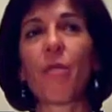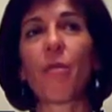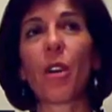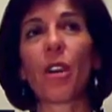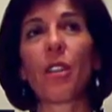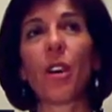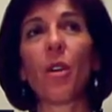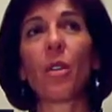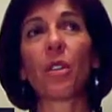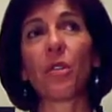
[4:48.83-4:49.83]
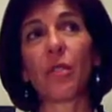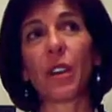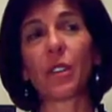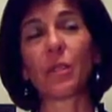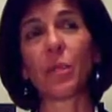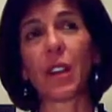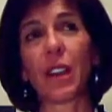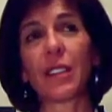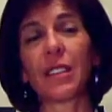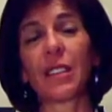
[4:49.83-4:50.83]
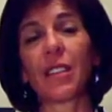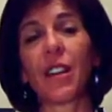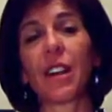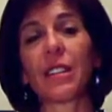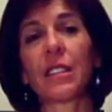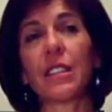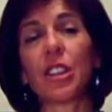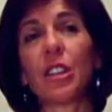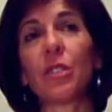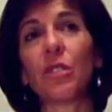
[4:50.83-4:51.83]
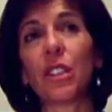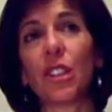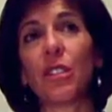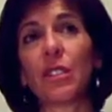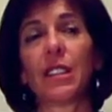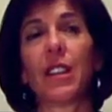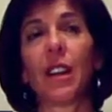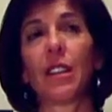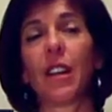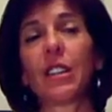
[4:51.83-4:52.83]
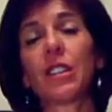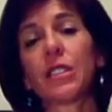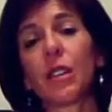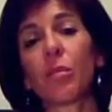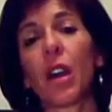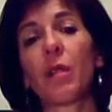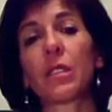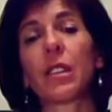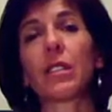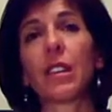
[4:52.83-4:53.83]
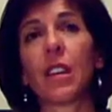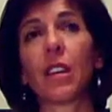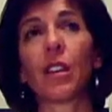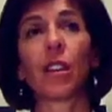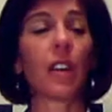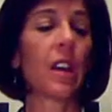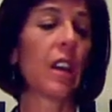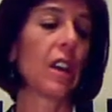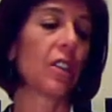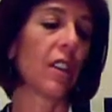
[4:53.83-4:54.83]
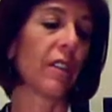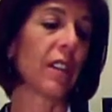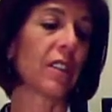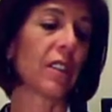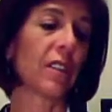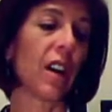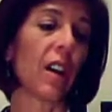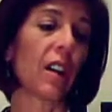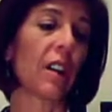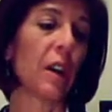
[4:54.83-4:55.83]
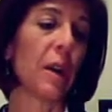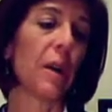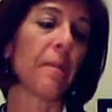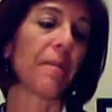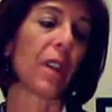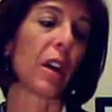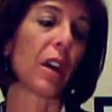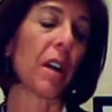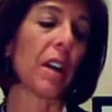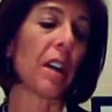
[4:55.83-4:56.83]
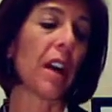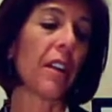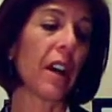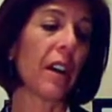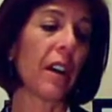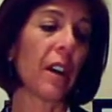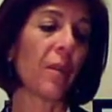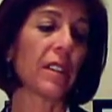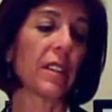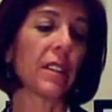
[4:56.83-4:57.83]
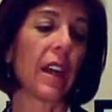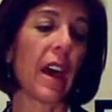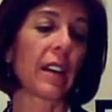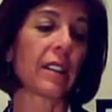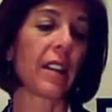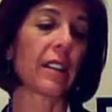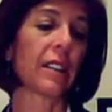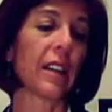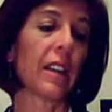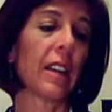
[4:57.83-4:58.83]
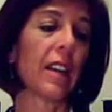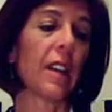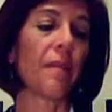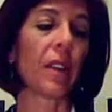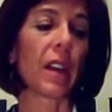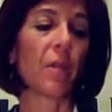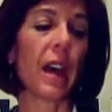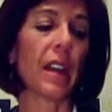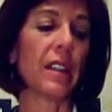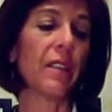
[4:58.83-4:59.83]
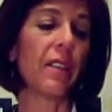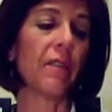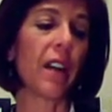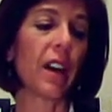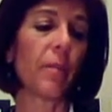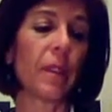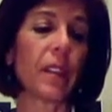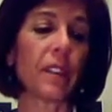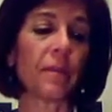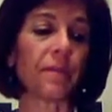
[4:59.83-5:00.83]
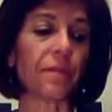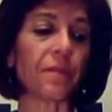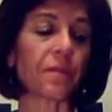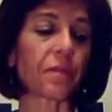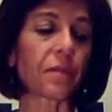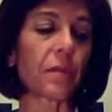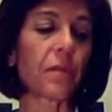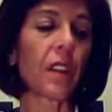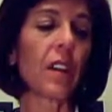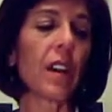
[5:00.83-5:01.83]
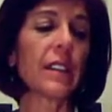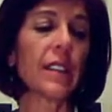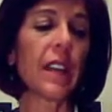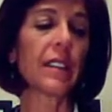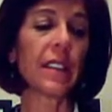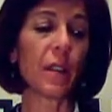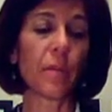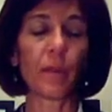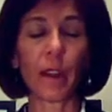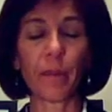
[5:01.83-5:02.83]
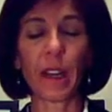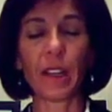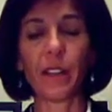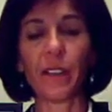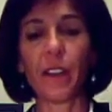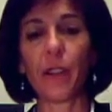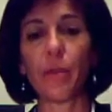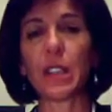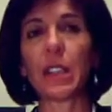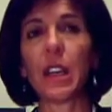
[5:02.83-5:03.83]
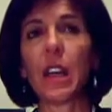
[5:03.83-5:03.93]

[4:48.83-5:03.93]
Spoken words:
for the older folks, because they're not as in tune to using technology sometimes as the younger generations are. Another area was accessing the competitive environment, assessing the competitive environment.